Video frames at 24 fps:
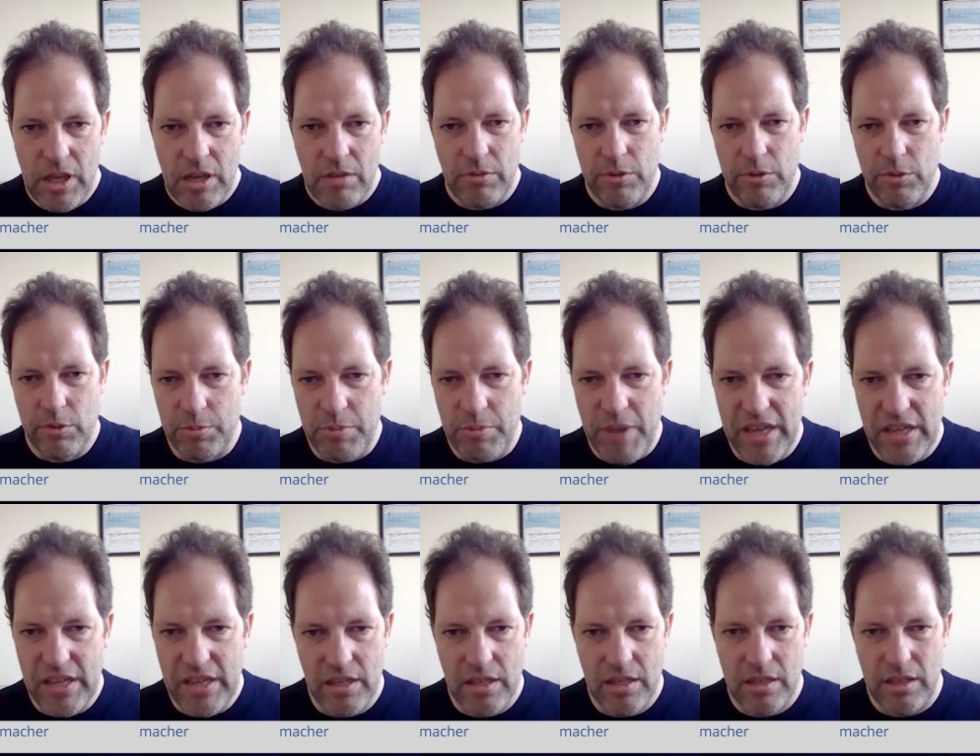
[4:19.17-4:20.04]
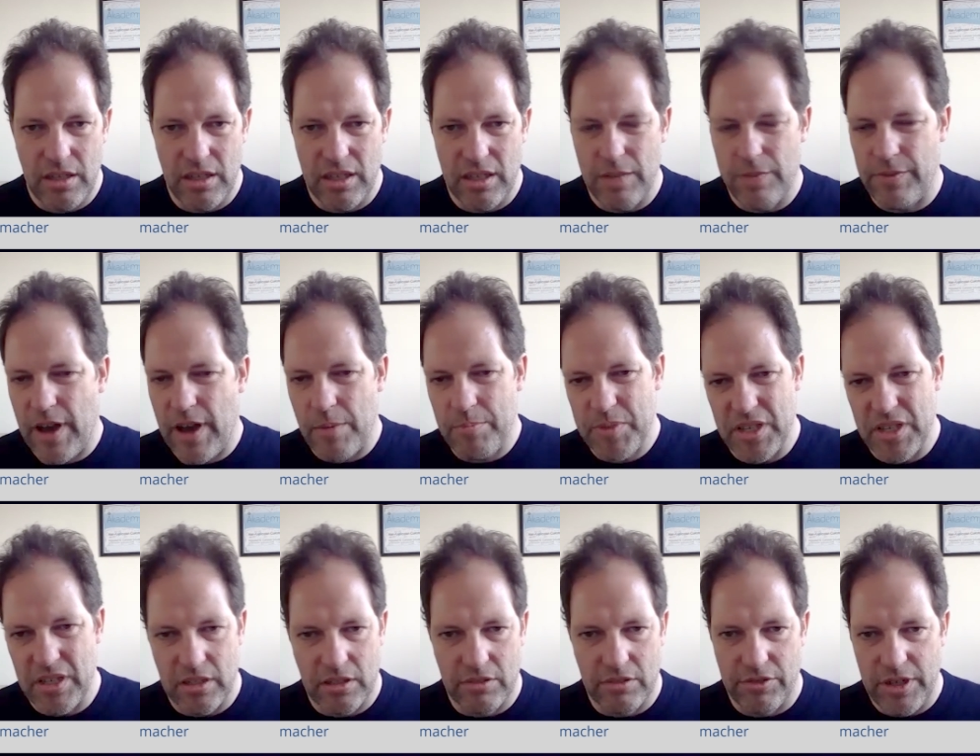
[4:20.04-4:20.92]
we would basically give up
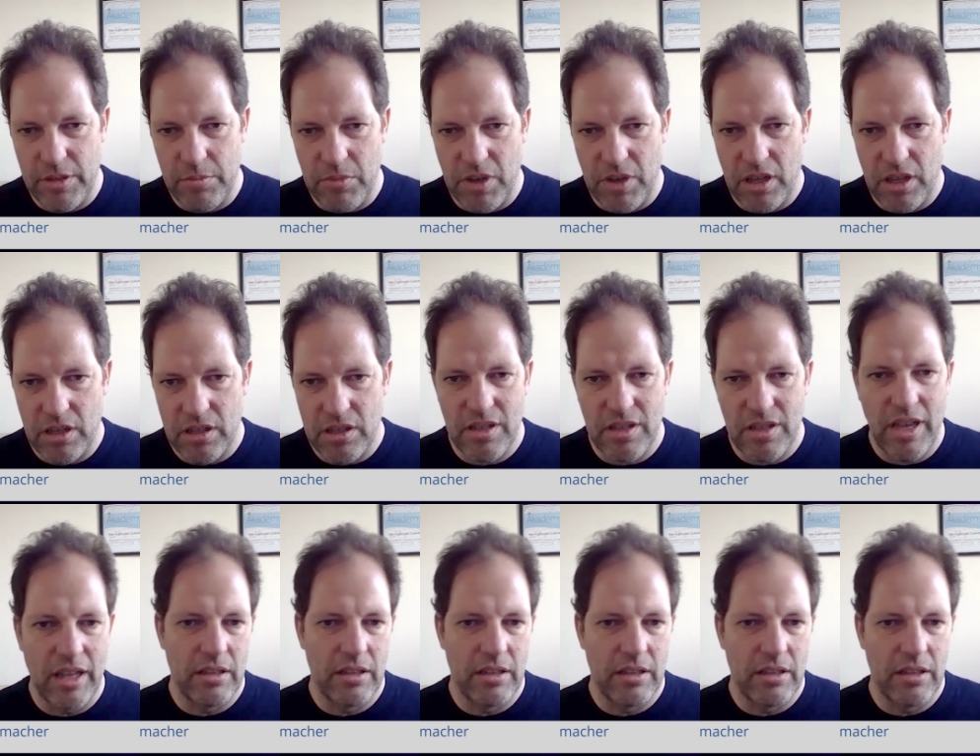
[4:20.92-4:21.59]
the agreement,